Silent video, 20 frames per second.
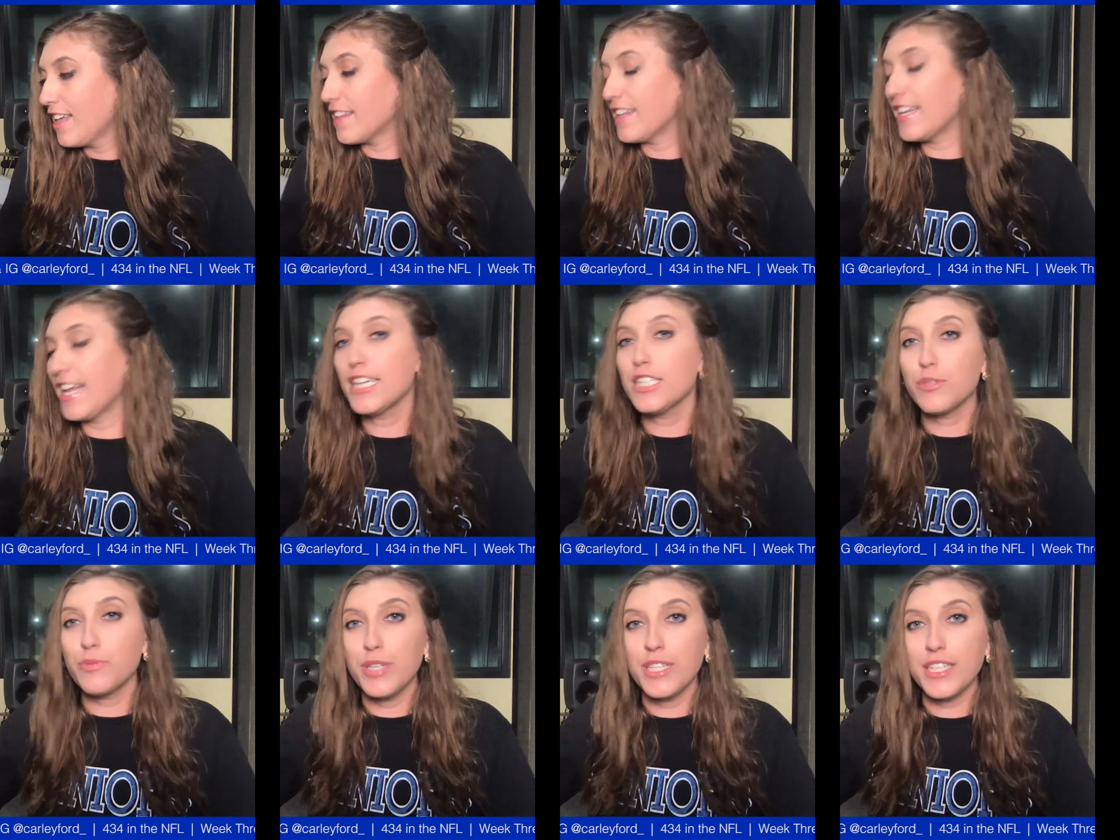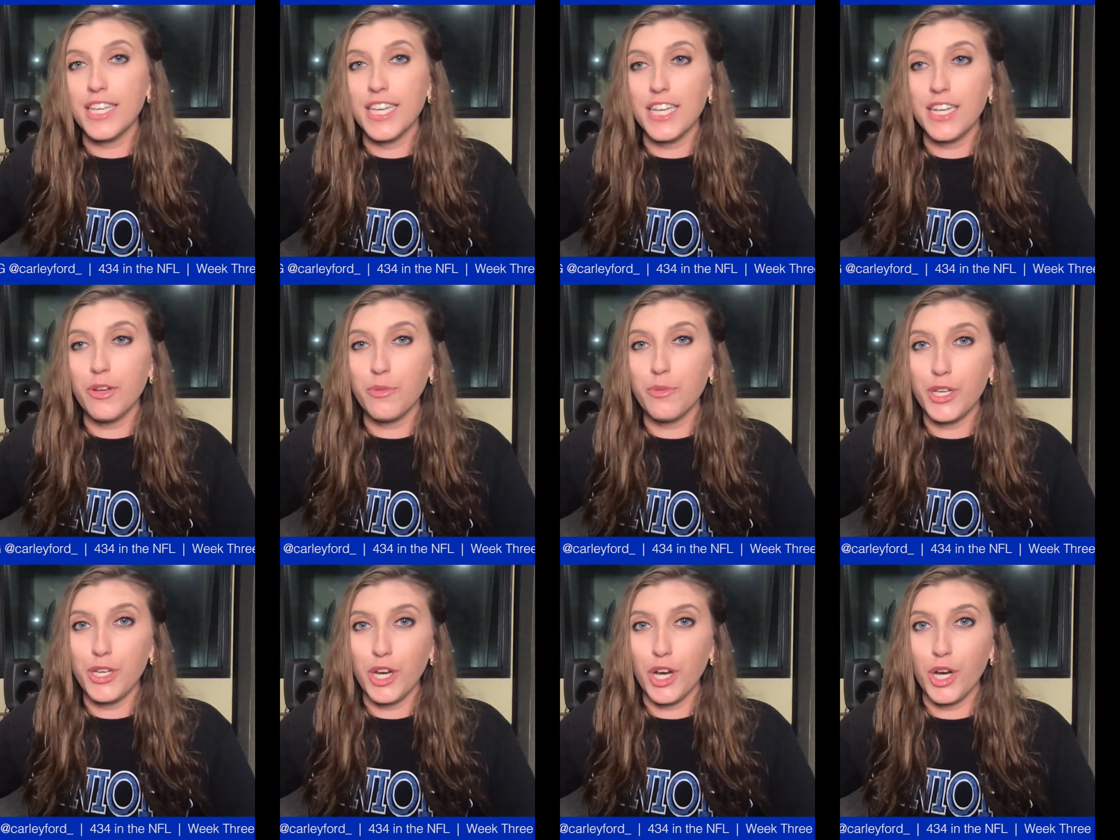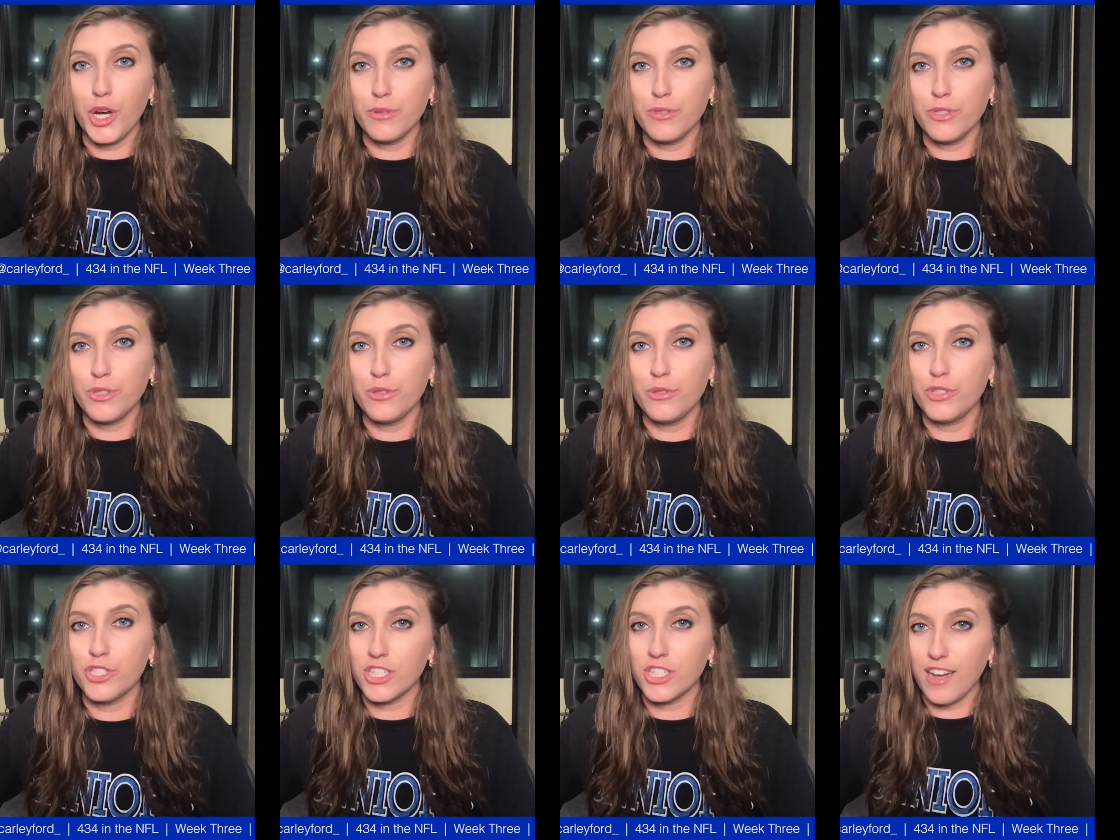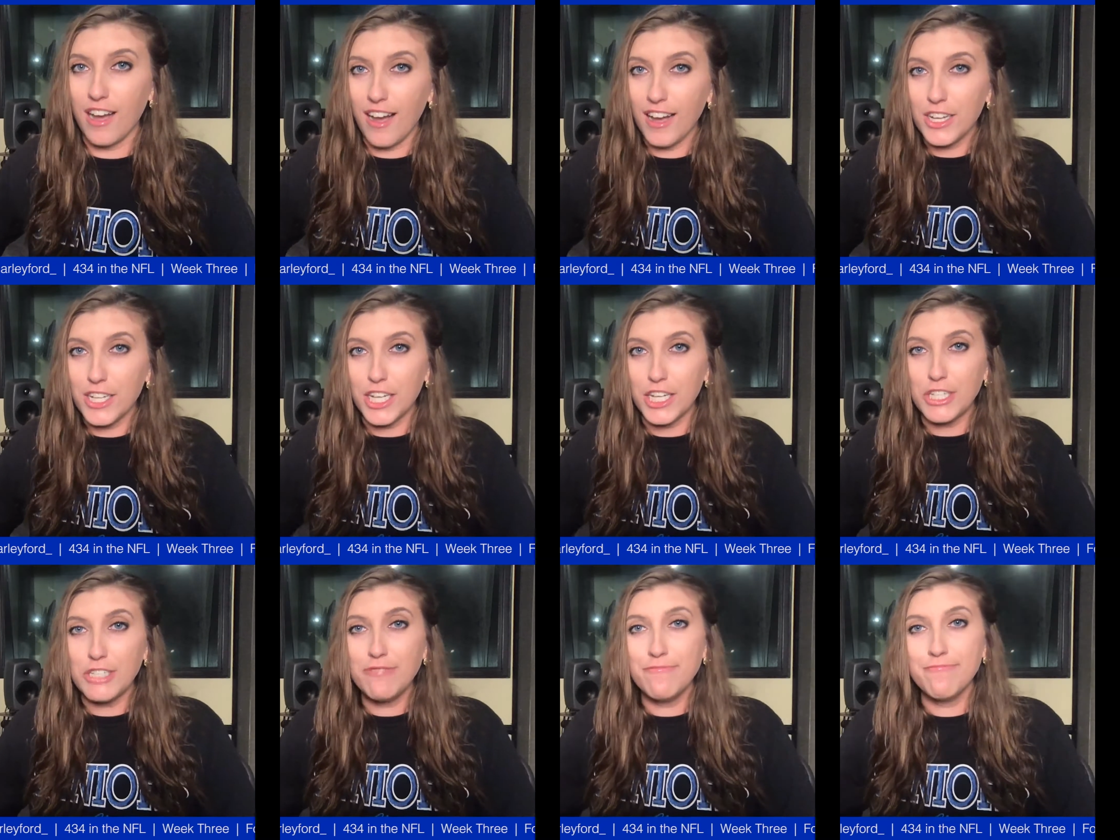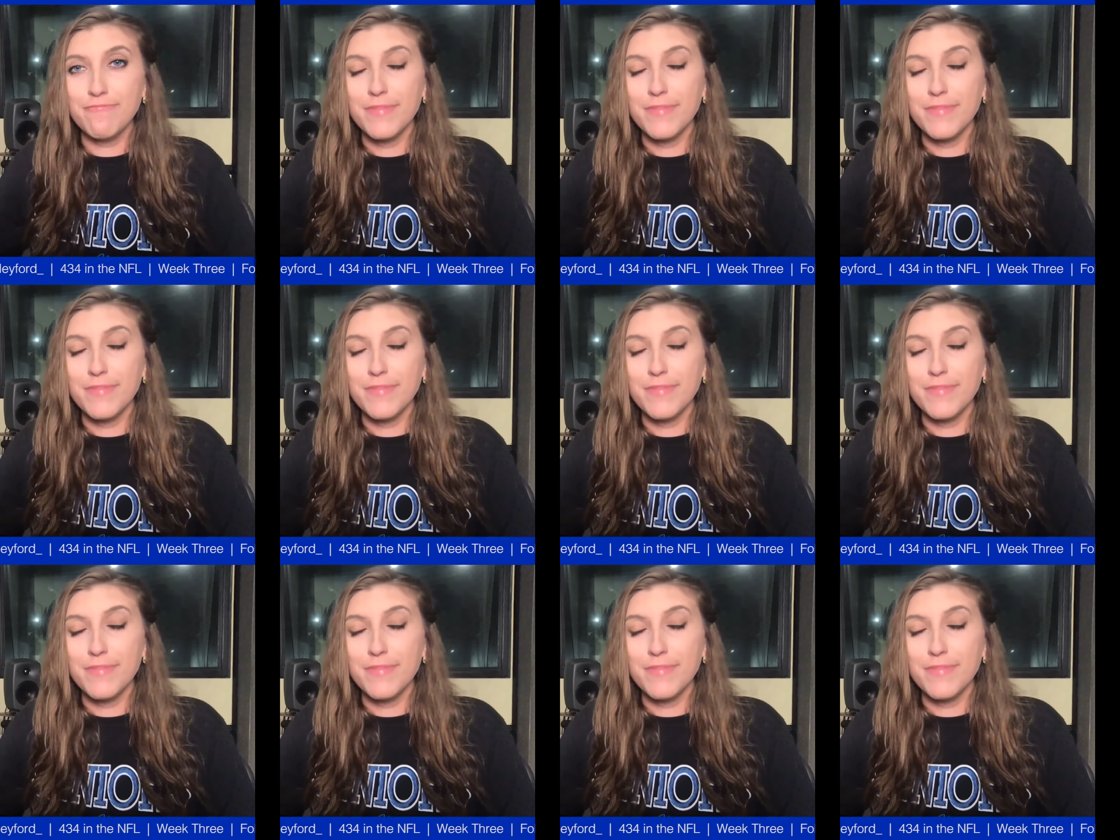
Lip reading: Next weekend, we go to Chicago.